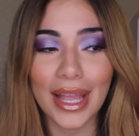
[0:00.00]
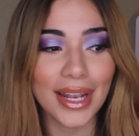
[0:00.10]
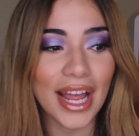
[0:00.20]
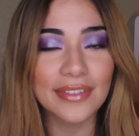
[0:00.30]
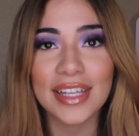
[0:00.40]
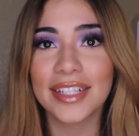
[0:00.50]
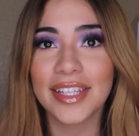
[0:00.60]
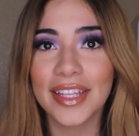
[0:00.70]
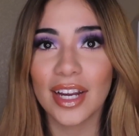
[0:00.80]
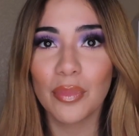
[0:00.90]
And I have to head to
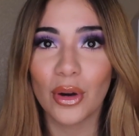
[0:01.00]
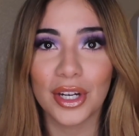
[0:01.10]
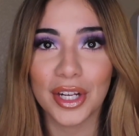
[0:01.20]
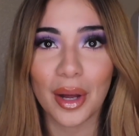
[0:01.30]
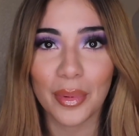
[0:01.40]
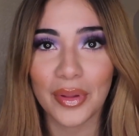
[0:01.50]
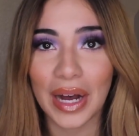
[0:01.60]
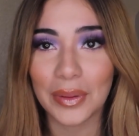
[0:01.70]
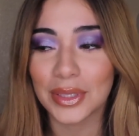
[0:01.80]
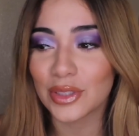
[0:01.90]
the airport in a couple
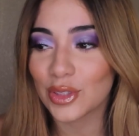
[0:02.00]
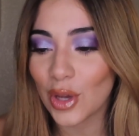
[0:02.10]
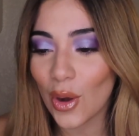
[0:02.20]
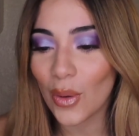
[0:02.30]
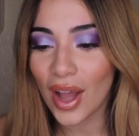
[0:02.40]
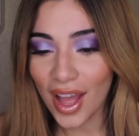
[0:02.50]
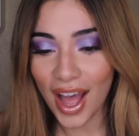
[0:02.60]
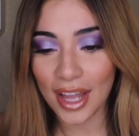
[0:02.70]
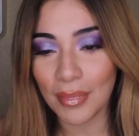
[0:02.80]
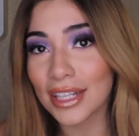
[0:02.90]
hours, so
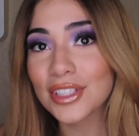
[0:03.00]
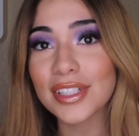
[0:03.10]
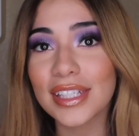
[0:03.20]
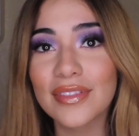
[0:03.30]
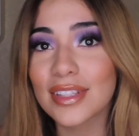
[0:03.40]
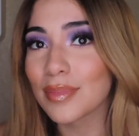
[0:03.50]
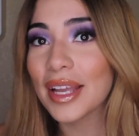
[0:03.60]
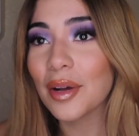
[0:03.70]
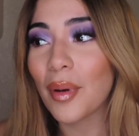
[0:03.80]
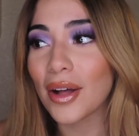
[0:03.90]
I might just leave this
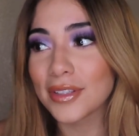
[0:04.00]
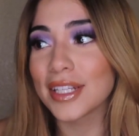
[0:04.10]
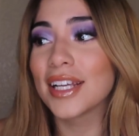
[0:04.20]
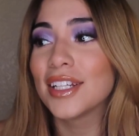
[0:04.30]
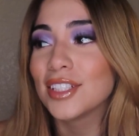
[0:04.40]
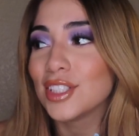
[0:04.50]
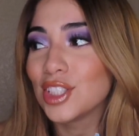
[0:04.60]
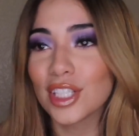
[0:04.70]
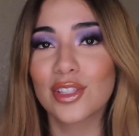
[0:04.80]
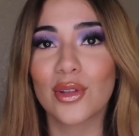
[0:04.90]
makeup on
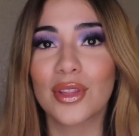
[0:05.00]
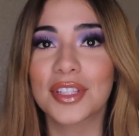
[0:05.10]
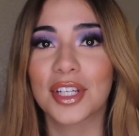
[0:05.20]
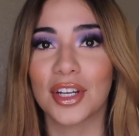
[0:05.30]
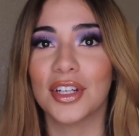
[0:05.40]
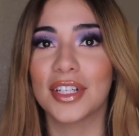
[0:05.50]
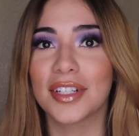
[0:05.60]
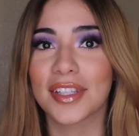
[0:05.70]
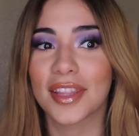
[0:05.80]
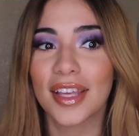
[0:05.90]
just so the security
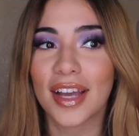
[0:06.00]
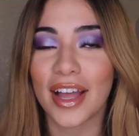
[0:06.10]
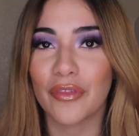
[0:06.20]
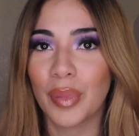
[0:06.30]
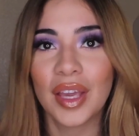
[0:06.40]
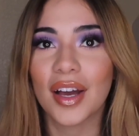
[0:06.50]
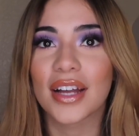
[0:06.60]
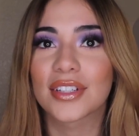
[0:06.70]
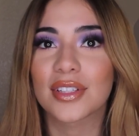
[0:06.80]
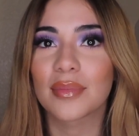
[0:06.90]
doesn't think I have pink
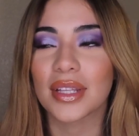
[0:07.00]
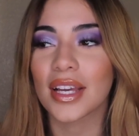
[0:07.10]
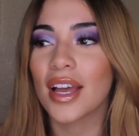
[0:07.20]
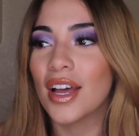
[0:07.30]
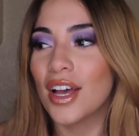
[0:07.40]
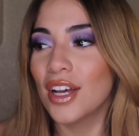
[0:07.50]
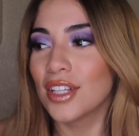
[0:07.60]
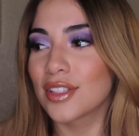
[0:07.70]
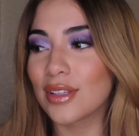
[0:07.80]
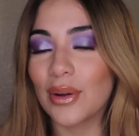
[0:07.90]
eye or something.
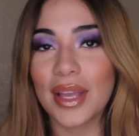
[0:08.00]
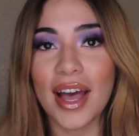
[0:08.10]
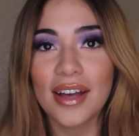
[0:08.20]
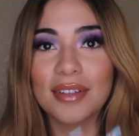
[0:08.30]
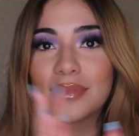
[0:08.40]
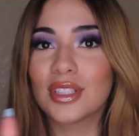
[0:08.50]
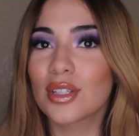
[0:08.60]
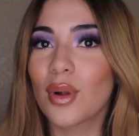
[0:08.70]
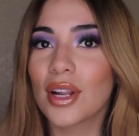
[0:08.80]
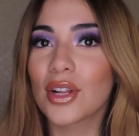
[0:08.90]
So yeah, just
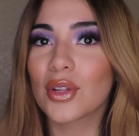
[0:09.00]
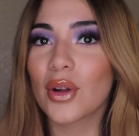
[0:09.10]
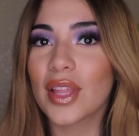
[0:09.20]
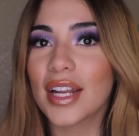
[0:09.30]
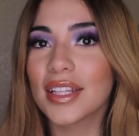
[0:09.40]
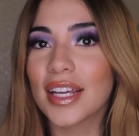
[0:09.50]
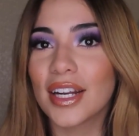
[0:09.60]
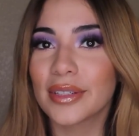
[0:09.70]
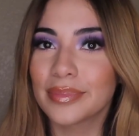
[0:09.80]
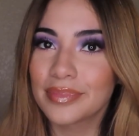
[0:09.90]
wanted to throw that in
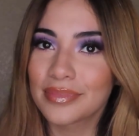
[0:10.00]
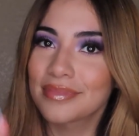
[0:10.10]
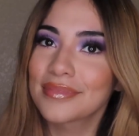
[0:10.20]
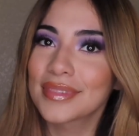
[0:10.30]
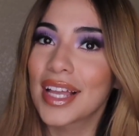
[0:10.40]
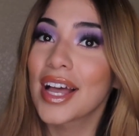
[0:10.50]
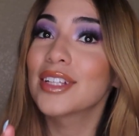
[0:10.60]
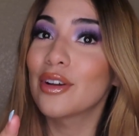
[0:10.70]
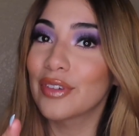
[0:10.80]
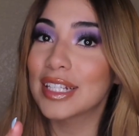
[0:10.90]
there.
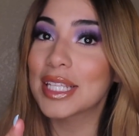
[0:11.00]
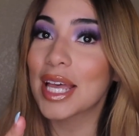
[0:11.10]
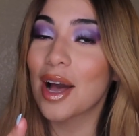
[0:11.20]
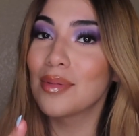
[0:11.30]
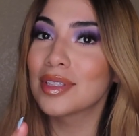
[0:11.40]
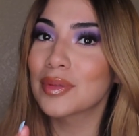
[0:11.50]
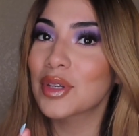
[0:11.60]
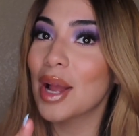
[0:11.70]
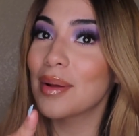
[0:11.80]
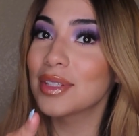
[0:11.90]
Don't forget to like, comment,
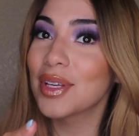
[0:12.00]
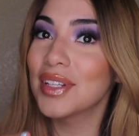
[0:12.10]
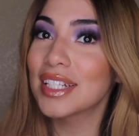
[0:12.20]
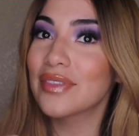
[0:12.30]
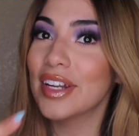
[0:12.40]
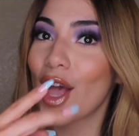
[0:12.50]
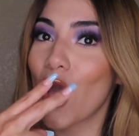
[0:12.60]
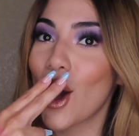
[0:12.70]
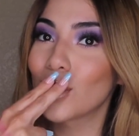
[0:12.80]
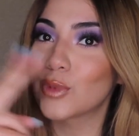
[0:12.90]
subscribe. I'll see you in the next
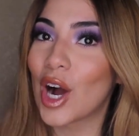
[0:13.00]
video.